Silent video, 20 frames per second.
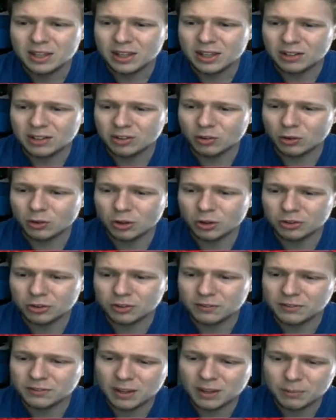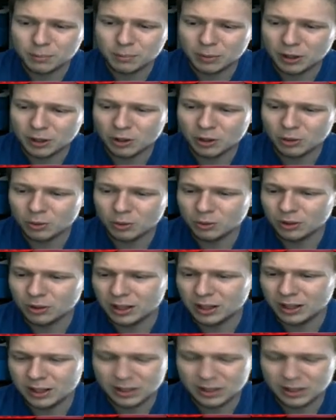It's a loss of tempo. Like,